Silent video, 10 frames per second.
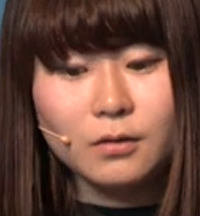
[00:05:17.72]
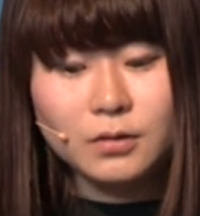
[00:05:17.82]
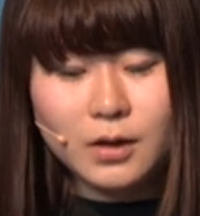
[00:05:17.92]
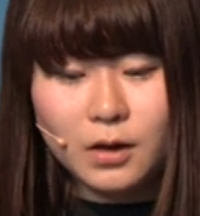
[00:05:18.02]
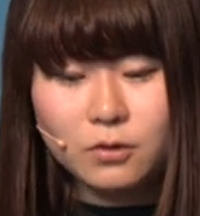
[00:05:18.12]

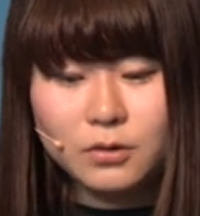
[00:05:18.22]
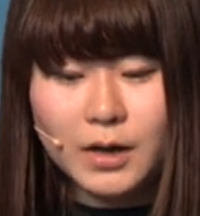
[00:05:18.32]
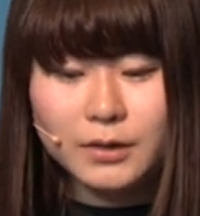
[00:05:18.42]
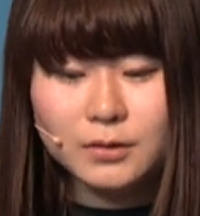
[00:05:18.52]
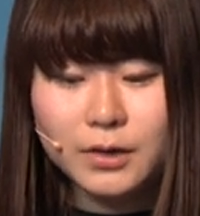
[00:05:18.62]
Now
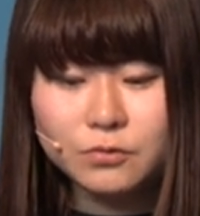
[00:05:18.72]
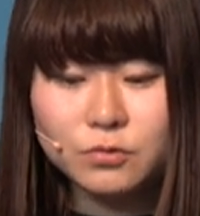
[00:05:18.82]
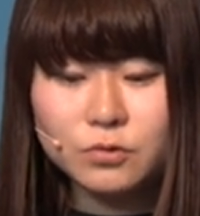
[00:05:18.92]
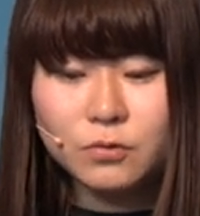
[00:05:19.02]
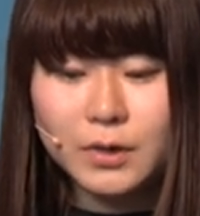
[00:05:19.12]
I'd like
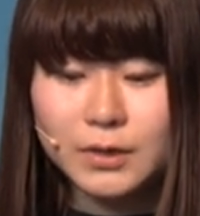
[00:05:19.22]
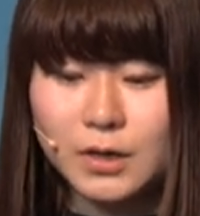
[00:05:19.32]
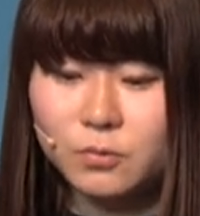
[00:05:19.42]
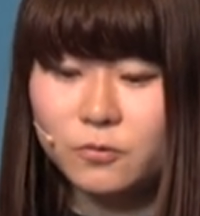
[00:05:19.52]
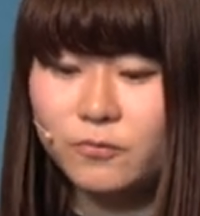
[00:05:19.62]
to show a
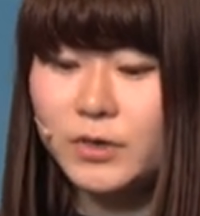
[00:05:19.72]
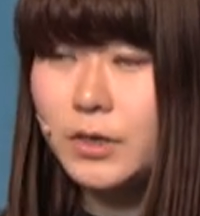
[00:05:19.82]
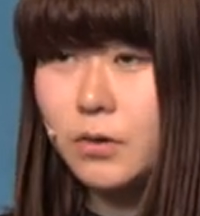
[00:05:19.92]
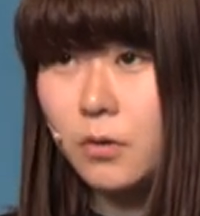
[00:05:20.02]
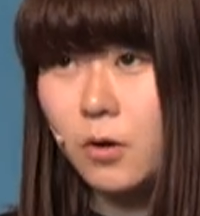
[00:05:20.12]
demo
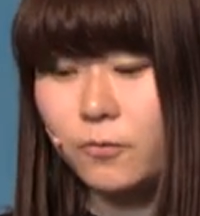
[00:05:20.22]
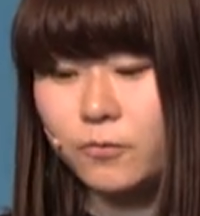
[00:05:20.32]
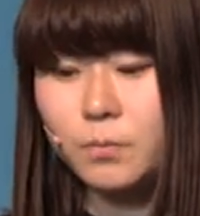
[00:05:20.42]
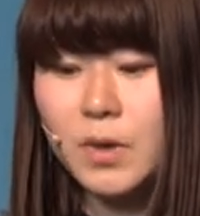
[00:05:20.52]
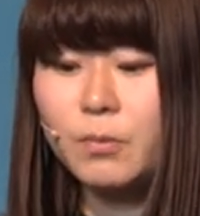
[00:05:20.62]
video
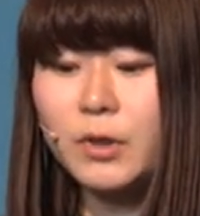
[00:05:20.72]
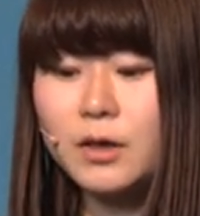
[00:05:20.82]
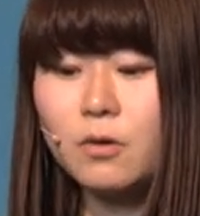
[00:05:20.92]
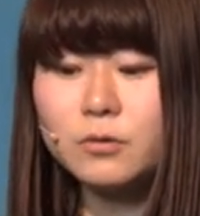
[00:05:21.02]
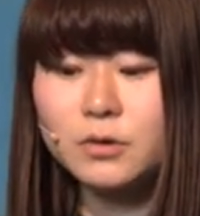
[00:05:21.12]
of
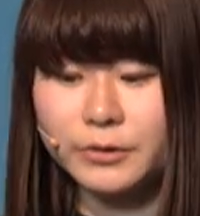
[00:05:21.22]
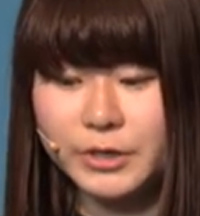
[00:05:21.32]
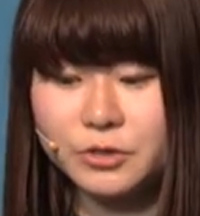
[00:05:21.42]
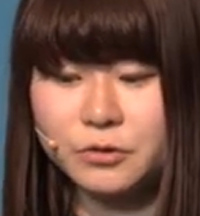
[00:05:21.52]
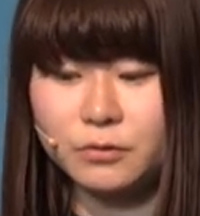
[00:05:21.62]
memory
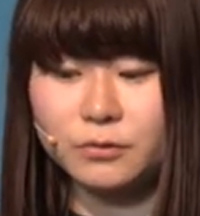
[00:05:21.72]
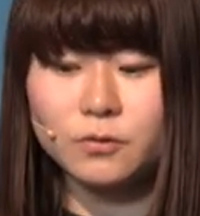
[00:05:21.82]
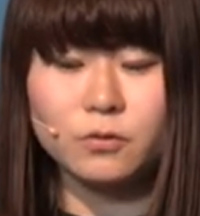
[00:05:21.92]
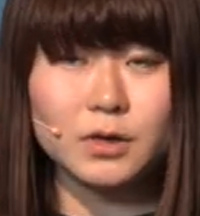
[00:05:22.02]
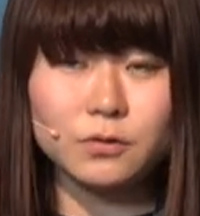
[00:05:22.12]
alteration
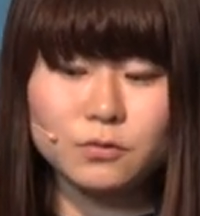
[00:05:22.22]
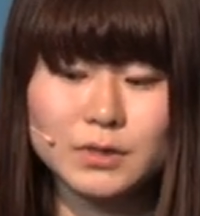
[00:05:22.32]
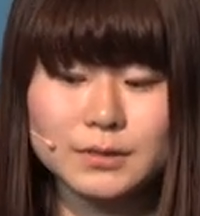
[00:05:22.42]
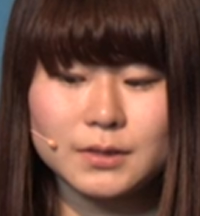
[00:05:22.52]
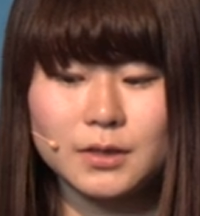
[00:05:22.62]
so that you
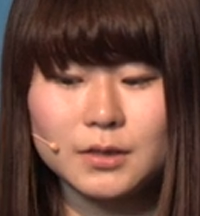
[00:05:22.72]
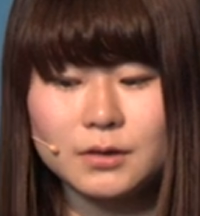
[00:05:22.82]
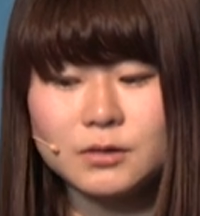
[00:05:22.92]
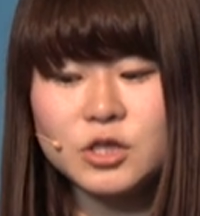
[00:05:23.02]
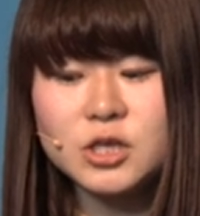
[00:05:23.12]
can see
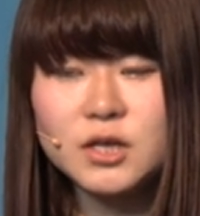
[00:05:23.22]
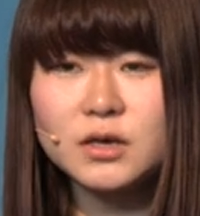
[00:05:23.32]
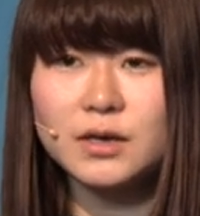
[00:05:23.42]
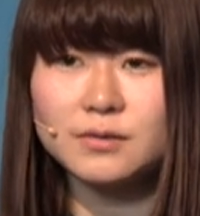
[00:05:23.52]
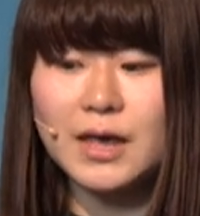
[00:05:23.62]
that
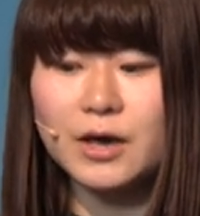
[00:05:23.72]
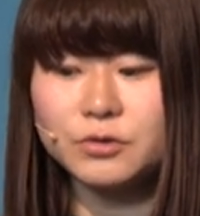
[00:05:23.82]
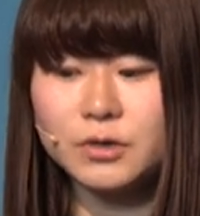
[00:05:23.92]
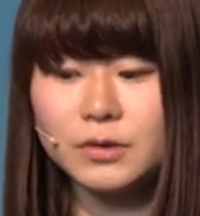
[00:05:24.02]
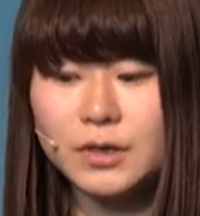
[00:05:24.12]
cheating is
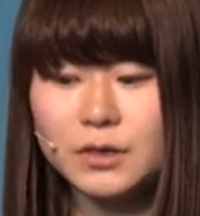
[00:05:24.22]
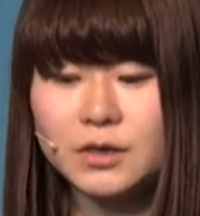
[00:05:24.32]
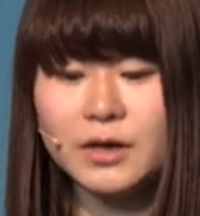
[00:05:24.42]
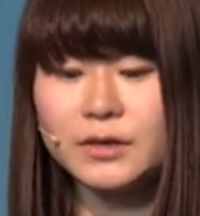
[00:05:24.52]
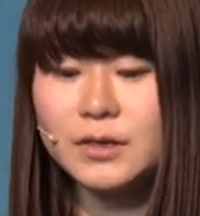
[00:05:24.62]
actually
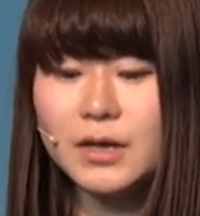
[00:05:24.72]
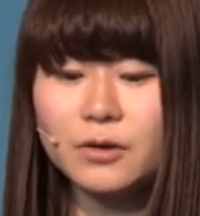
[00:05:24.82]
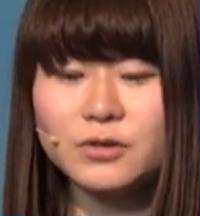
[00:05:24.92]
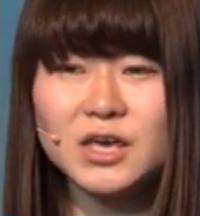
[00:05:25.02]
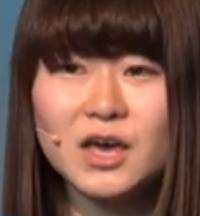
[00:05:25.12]
carried
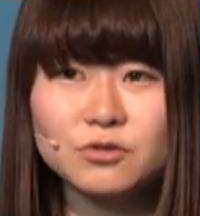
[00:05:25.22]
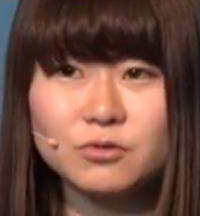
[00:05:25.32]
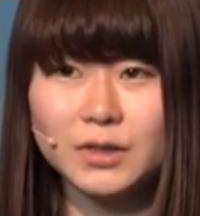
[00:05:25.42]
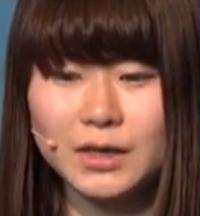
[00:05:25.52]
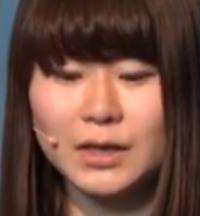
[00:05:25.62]
out
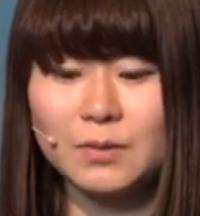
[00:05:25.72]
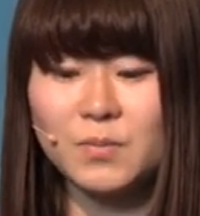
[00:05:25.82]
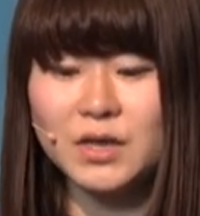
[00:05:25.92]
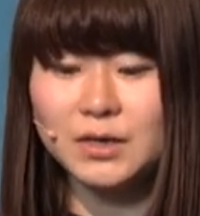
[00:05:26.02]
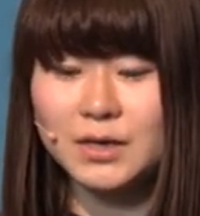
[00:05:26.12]
casually in
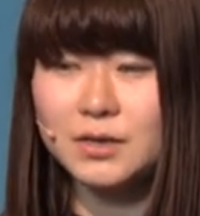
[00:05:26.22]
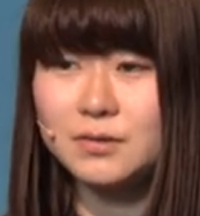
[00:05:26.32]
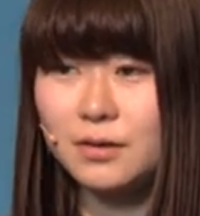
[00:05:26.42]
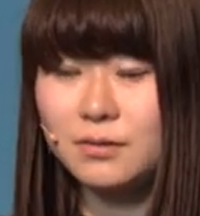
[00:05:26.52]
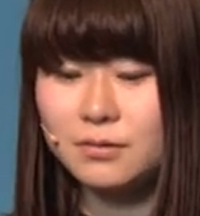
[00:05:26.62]
many
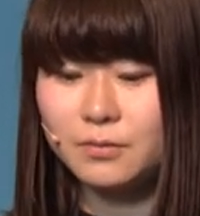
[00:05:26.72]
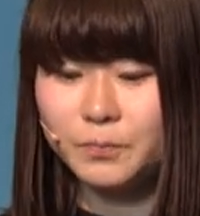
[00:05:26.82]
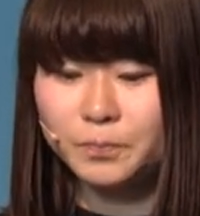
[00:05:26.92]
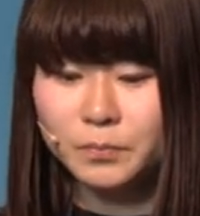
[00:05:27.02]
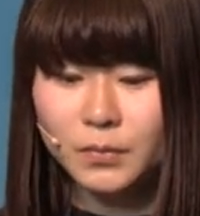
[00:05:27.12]
cases.
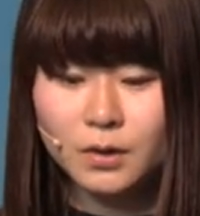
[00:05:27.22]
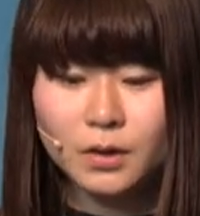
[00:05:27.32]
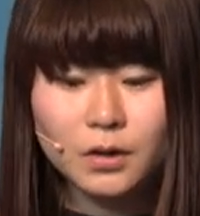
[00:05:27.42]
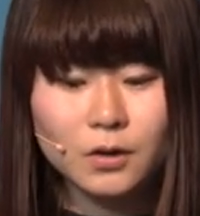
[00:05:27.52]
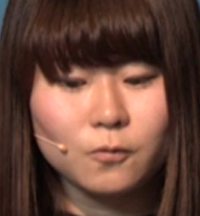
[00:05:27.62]

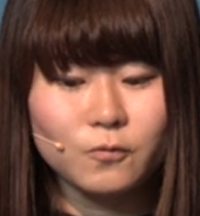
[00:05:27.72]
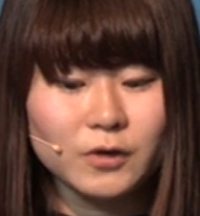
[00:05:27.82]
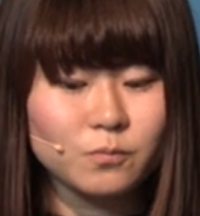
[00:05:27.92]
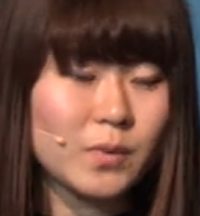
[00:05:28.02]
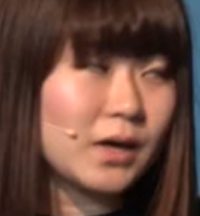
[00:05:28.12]

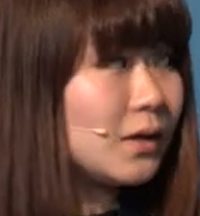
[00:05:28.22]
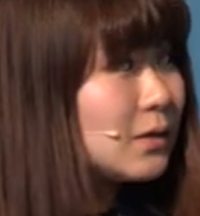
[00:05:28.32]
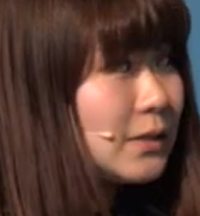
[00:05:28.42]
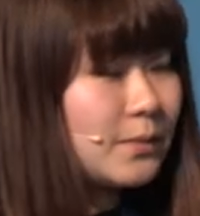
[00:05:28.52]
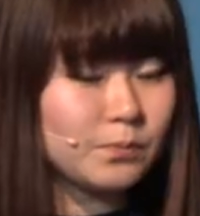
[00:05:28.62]
We've made
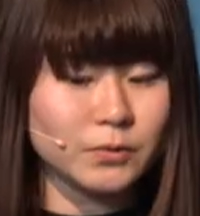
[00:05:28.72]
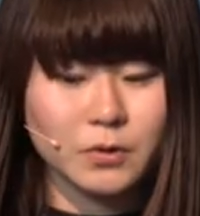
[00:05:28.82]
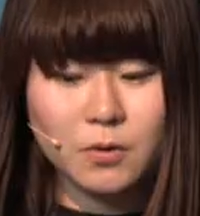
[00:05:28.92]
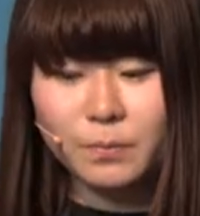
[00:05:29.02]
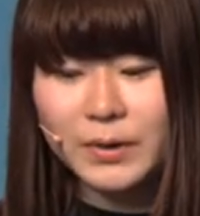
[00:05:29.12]
a simple
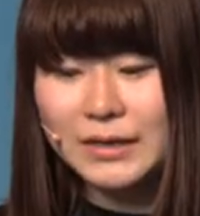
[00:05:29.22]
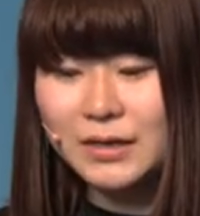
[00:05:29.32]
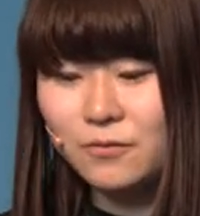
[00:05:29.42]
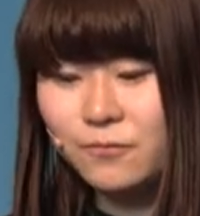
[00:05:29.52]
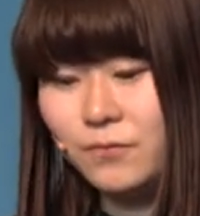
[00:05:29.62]

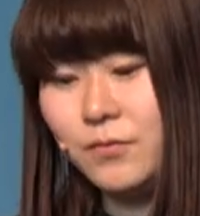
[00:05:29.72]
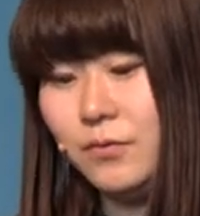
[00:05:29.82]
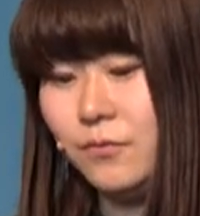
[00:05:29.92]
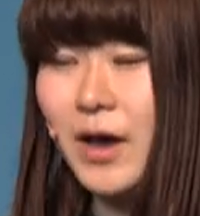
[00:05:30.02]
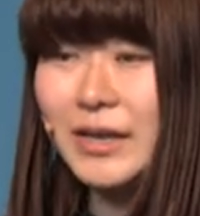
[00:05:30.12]
competitive
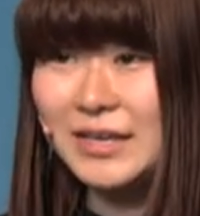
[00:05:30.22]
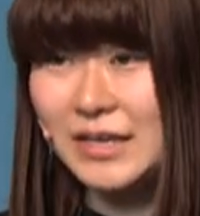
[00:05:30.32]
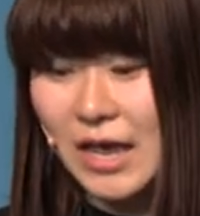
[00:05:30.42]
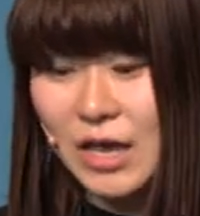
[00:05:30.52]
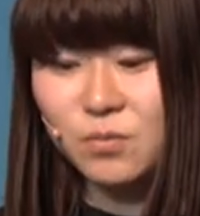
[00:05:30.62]
fighting
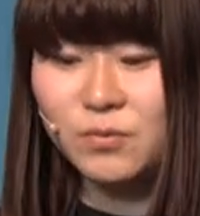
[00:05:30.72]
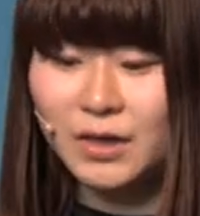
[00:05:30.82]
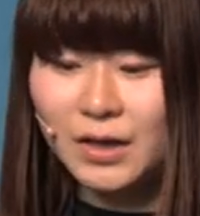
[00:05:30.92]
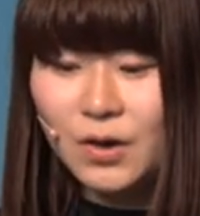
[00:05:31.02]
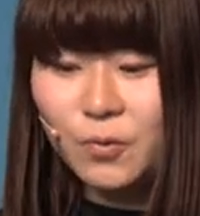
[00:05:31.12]
game
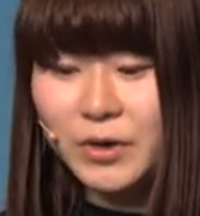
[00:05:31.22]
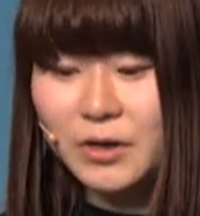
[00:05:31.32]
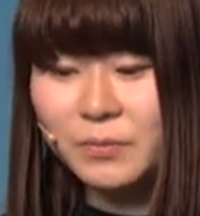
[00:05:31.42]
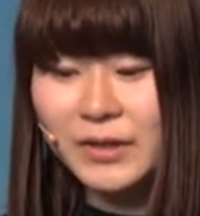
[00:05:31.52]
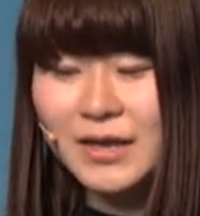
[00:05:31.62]

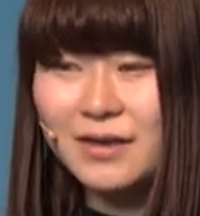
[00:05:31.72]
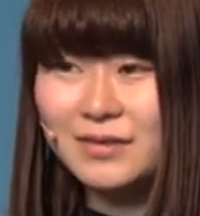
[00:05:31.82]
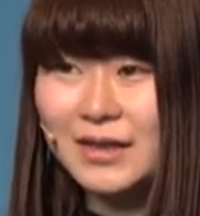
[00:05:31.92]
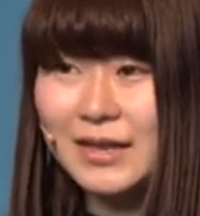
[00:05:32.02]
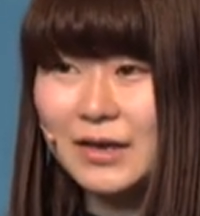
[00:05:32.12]
where
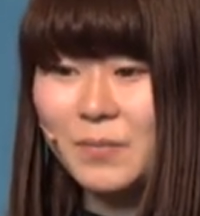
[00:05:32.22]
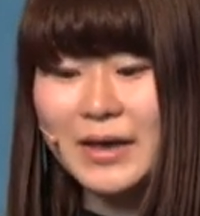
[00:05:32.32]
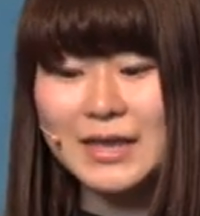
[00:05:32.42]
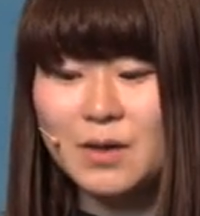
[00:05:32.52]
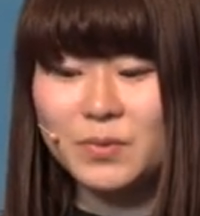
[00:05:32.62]
players attack
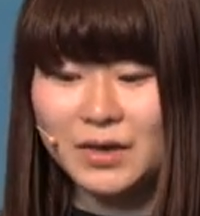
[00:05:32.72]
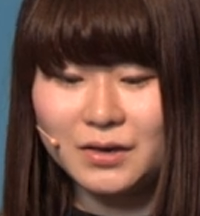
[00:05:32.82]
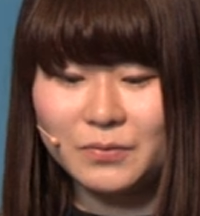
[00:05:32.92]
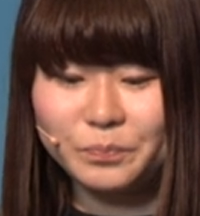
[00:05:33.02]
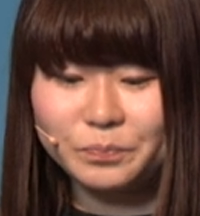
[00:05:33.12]
by tapping.